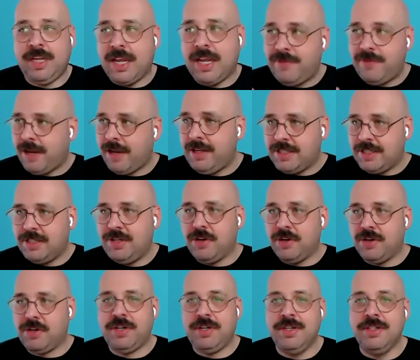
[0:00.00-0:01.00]
give that list
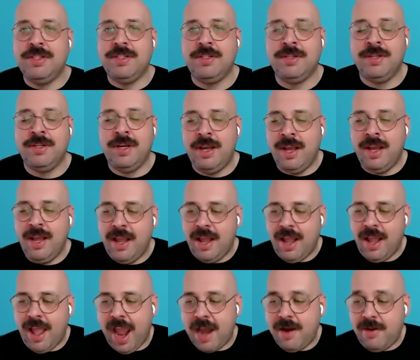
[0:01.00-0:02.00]
to your doctors,
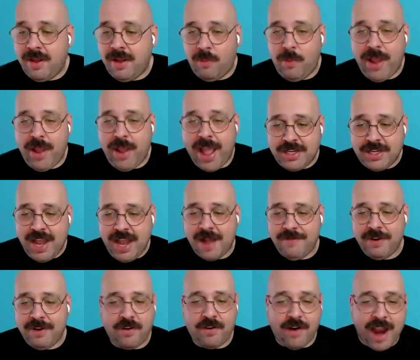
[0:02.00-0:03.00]
and we actually
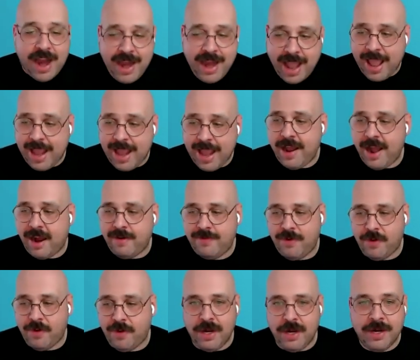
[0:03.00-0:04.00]
have a great handout
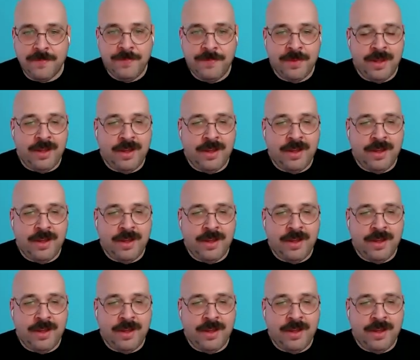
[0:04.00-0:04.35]
for you.